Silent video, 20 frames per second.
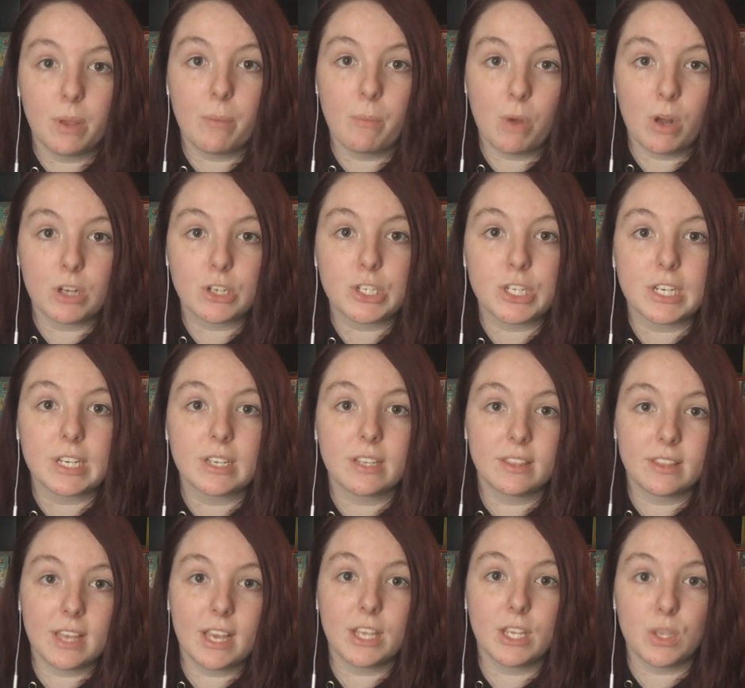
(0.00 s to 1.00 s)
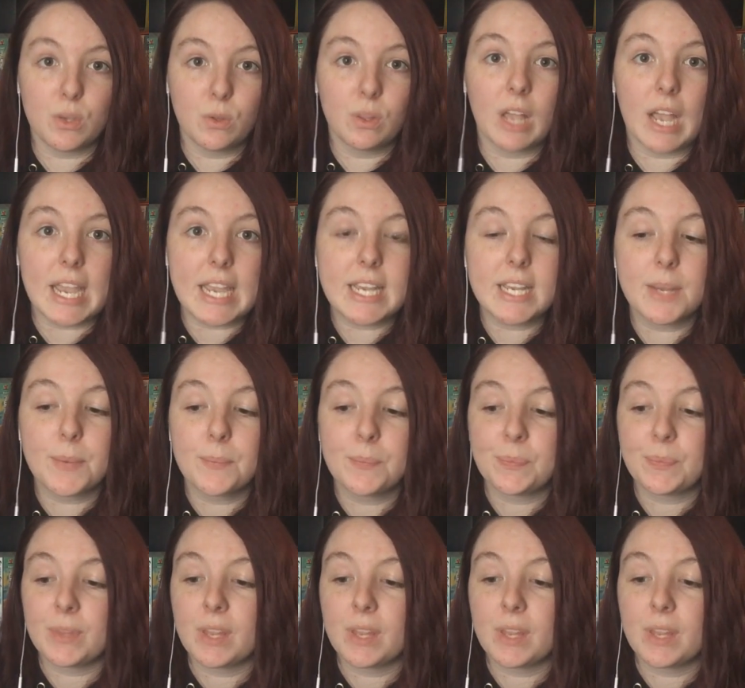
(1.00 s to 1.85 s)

I'm watching that you like,